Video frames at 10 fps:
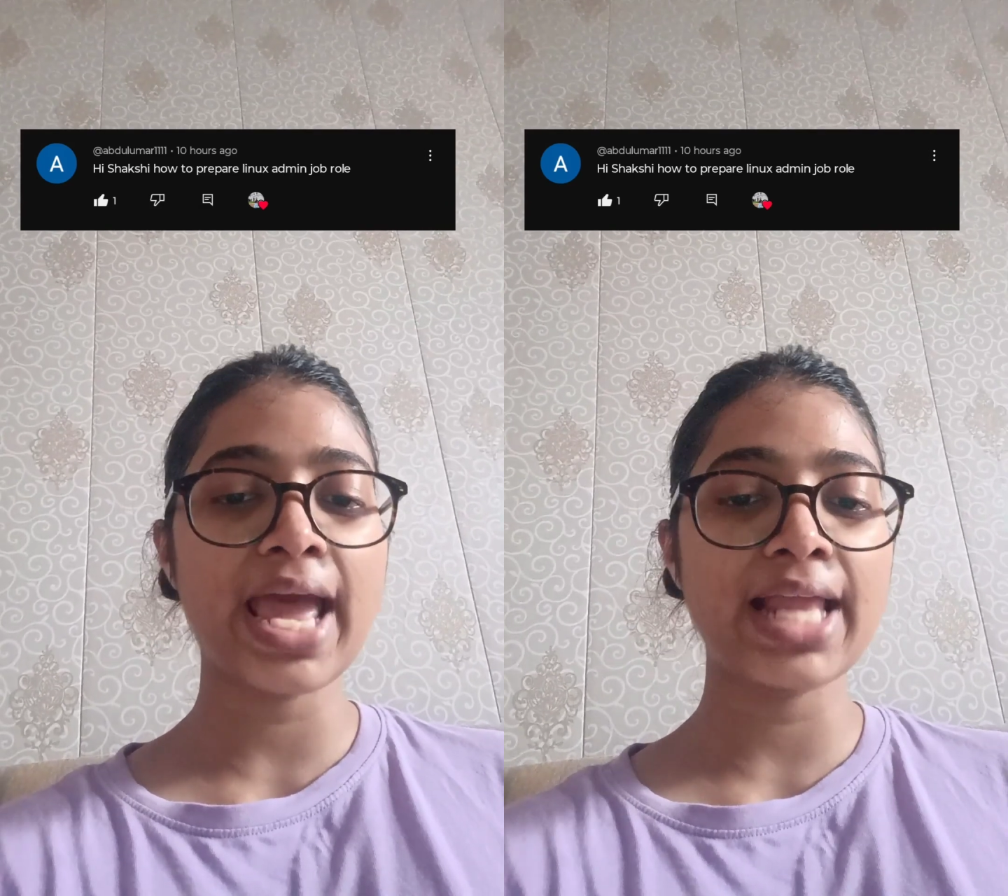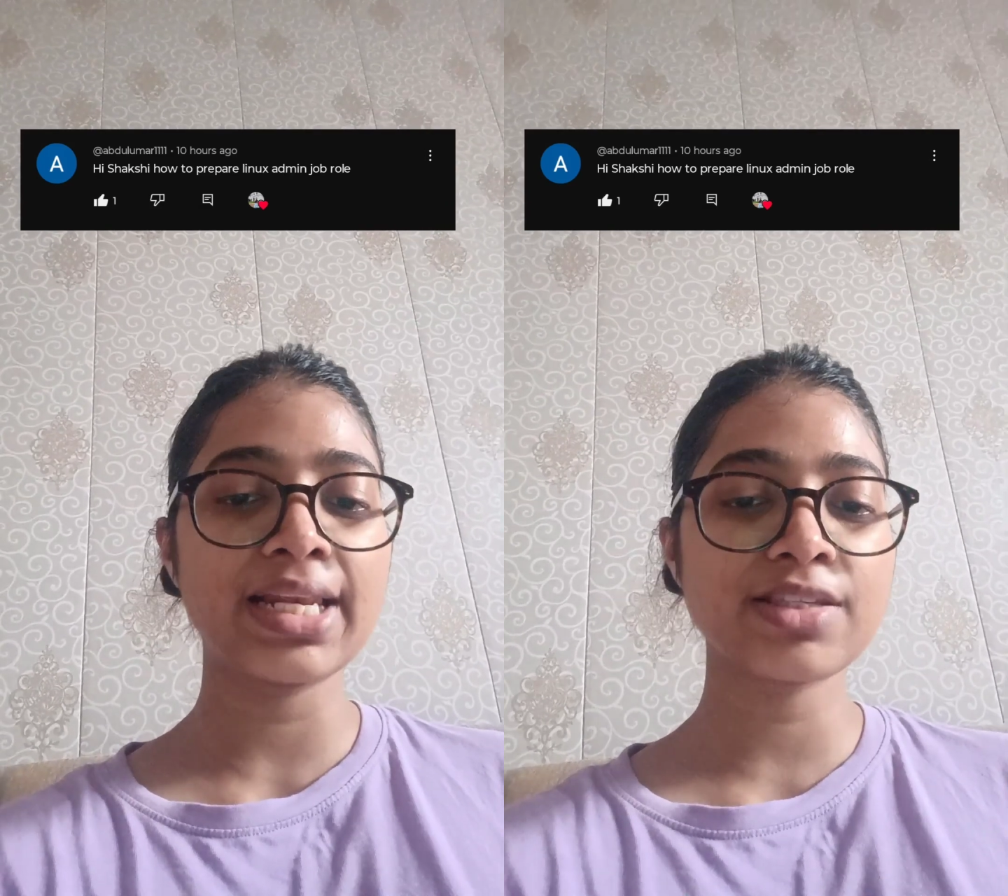
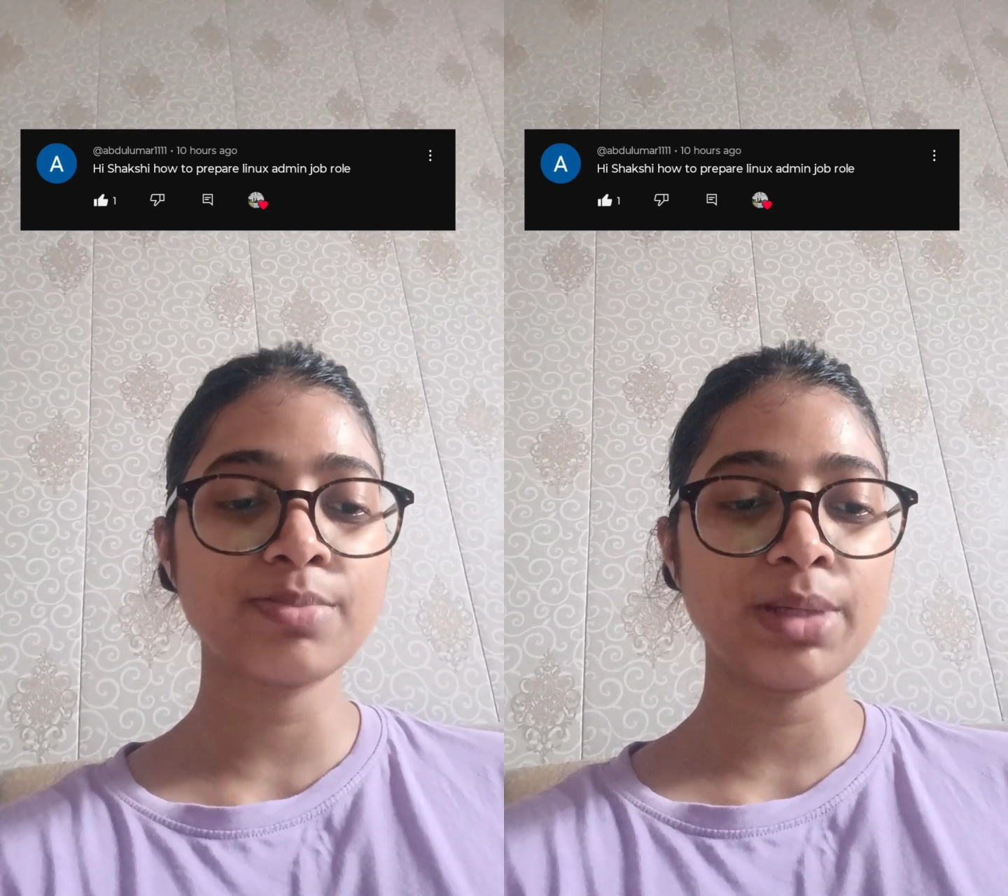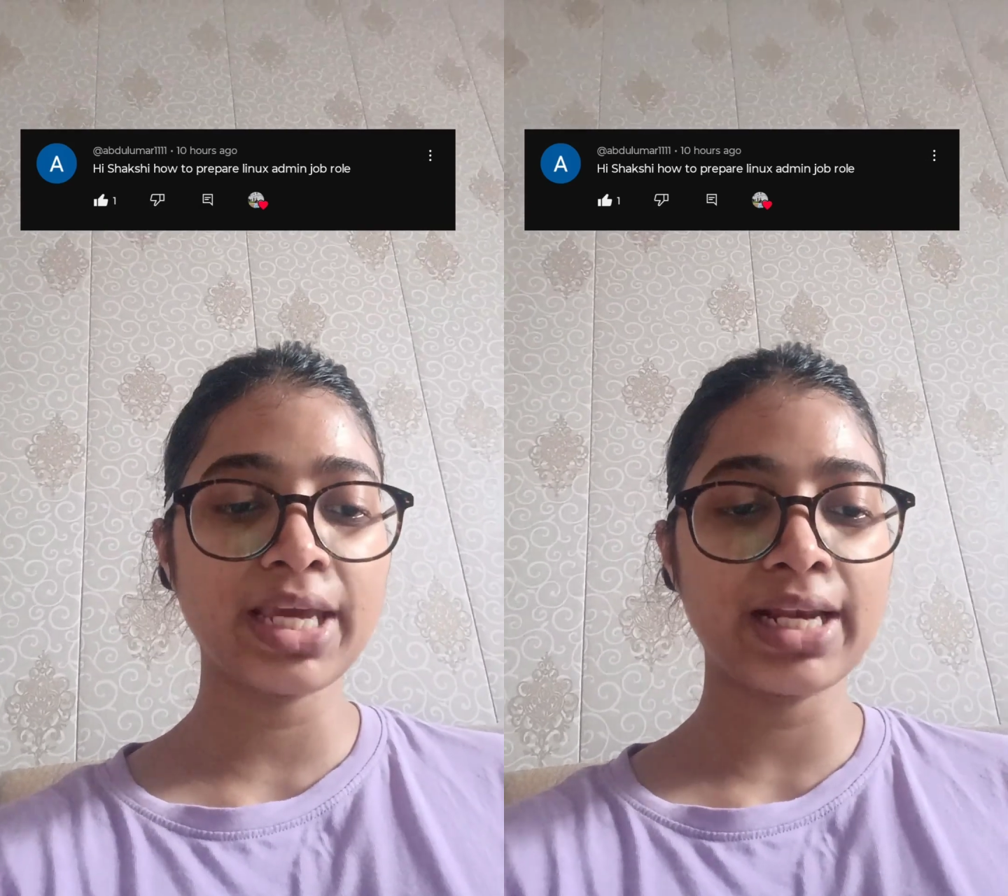
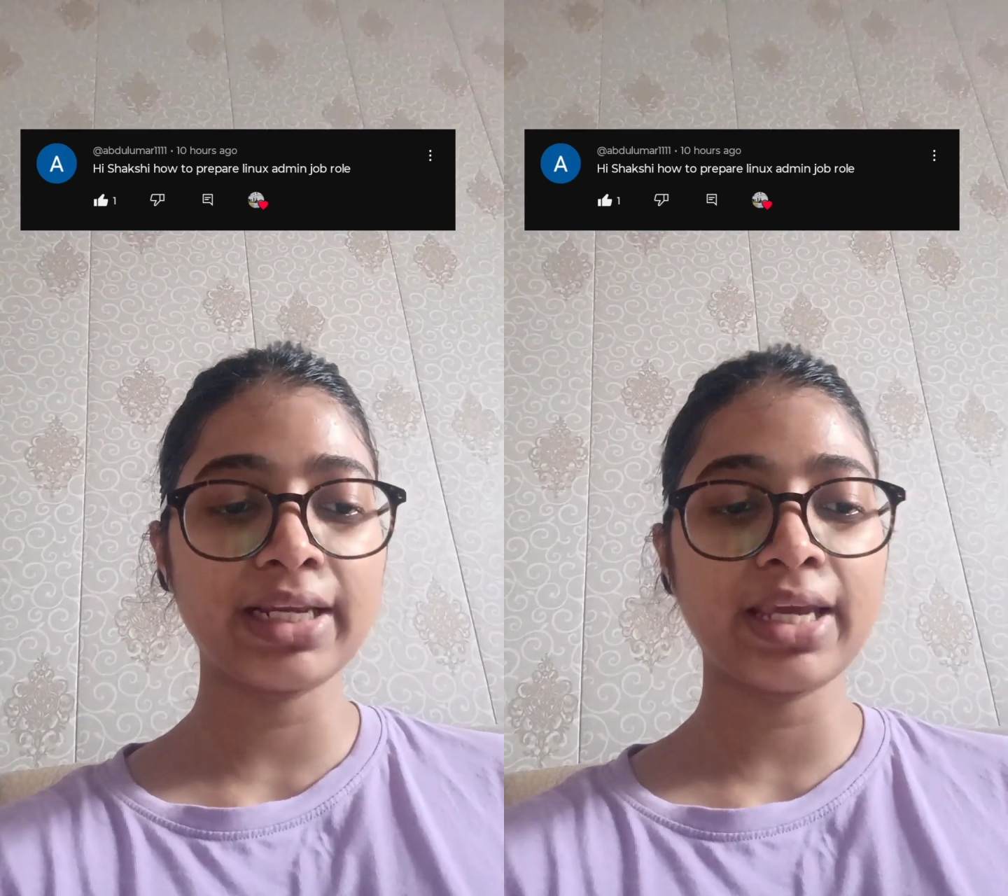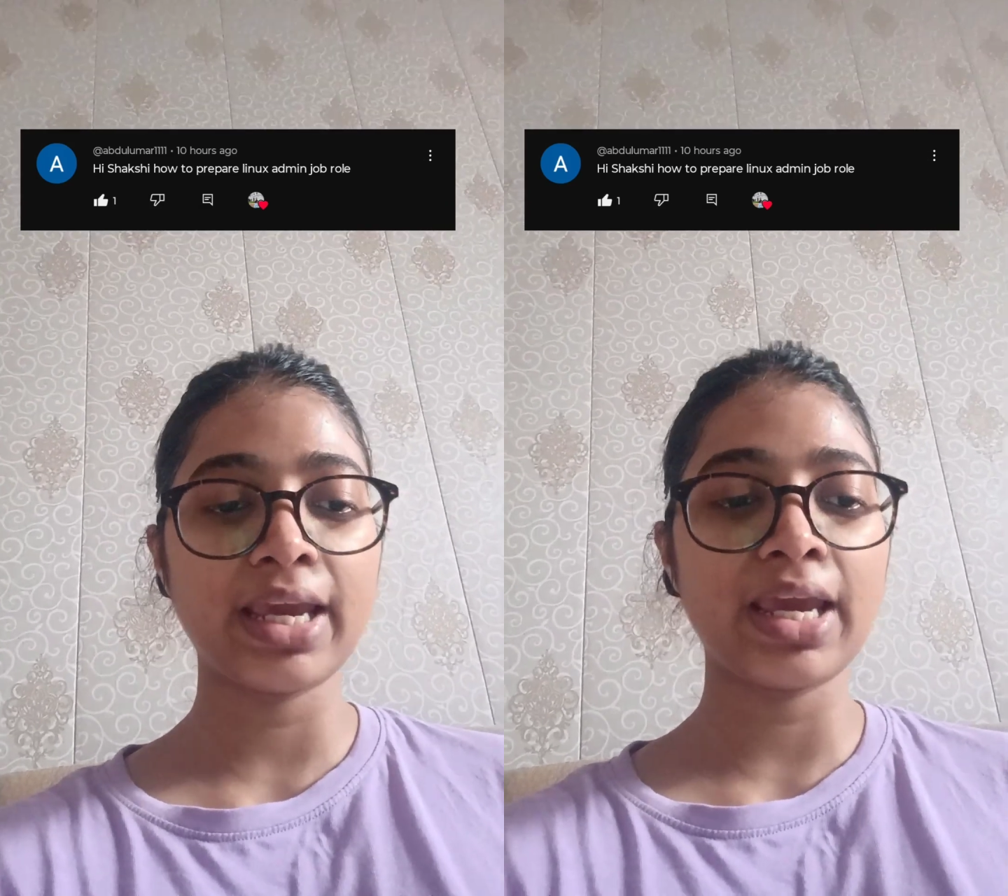
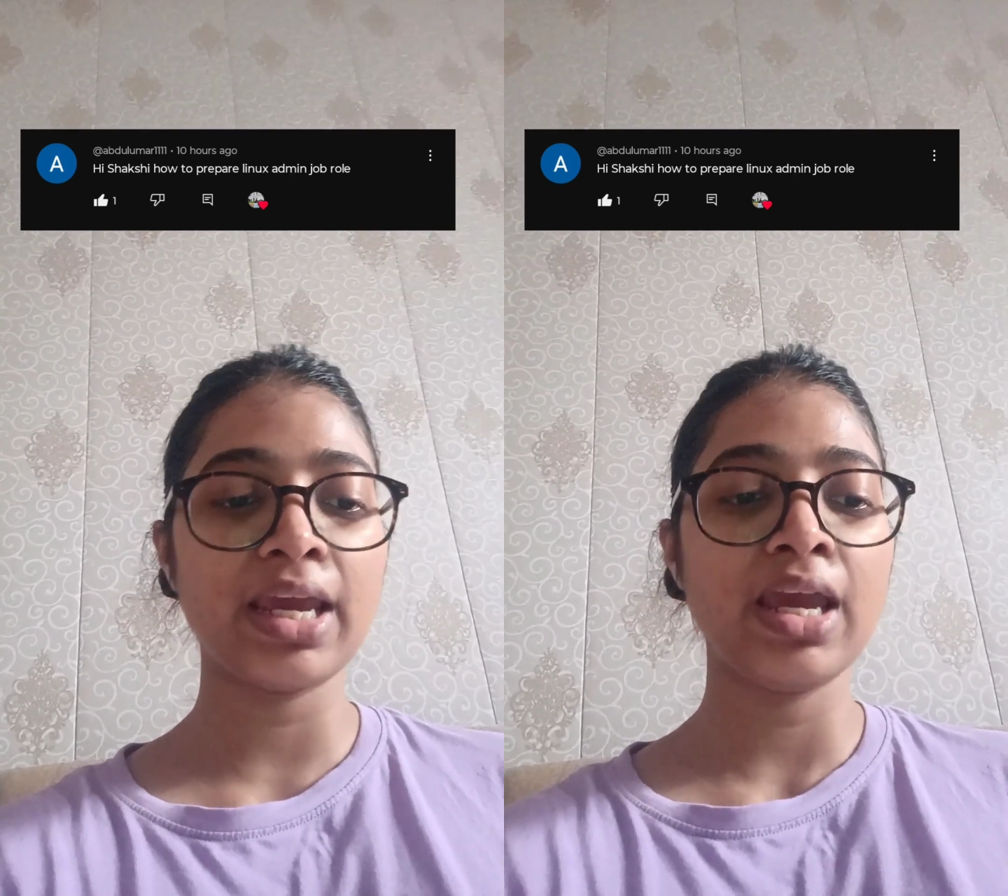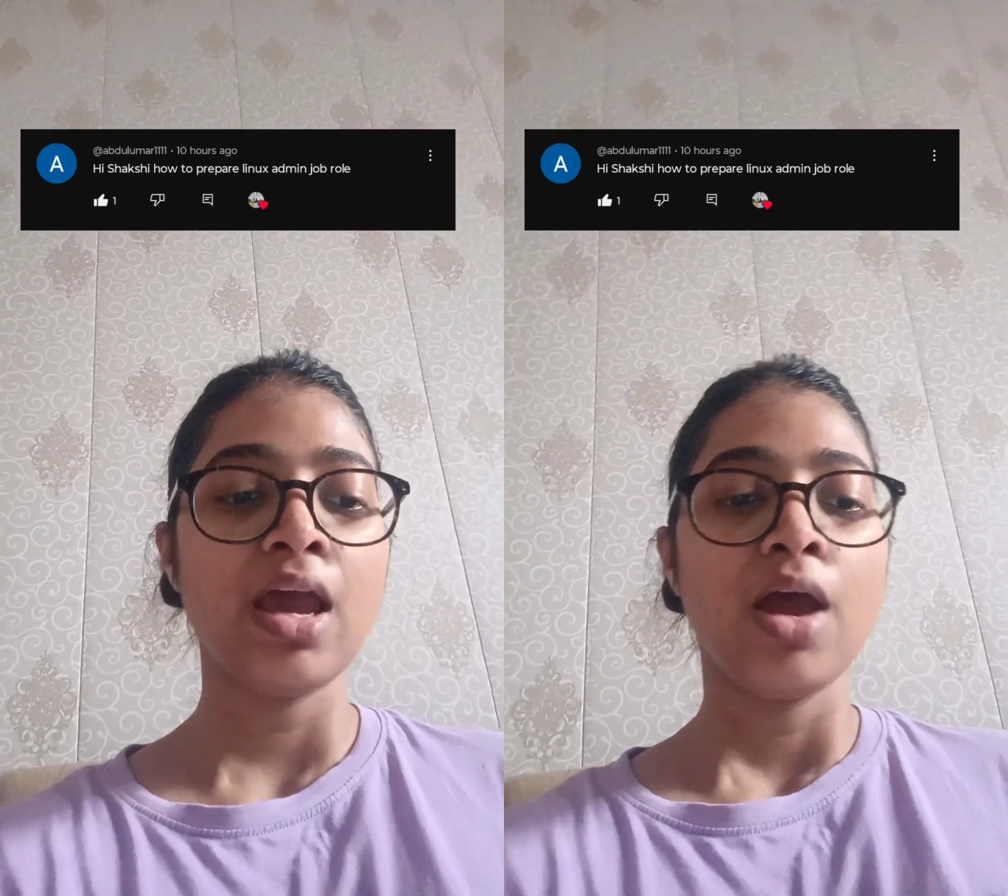
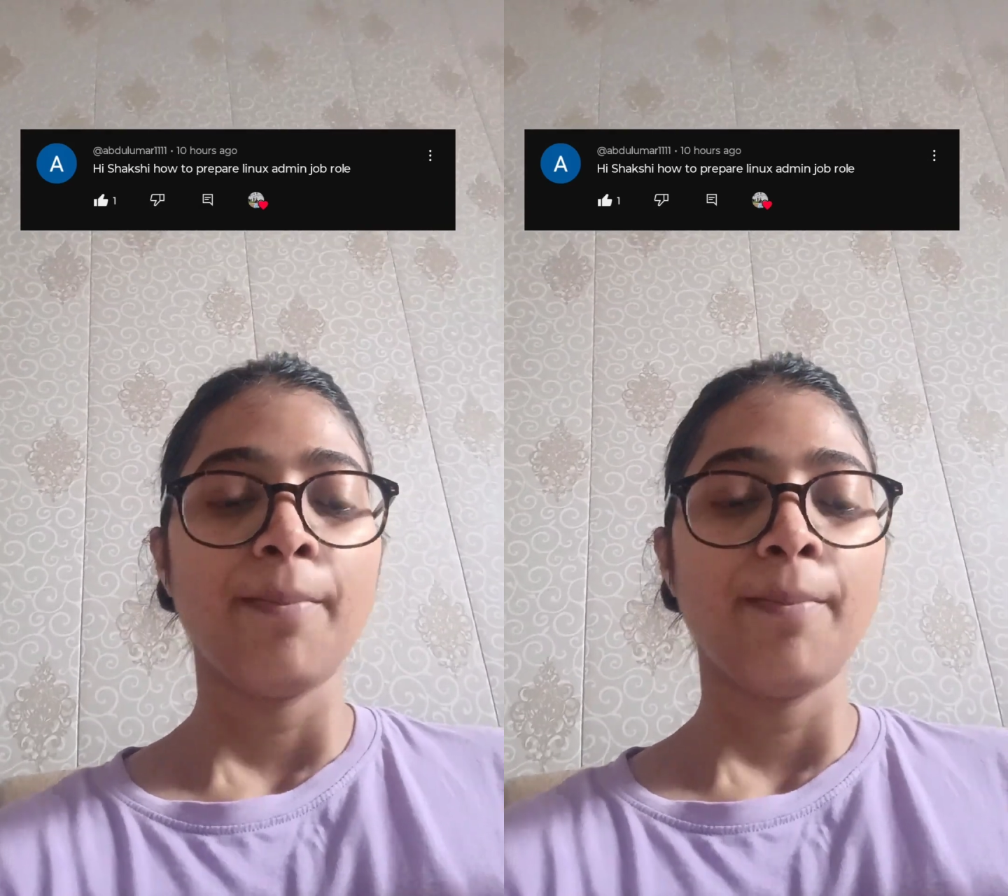lsblk,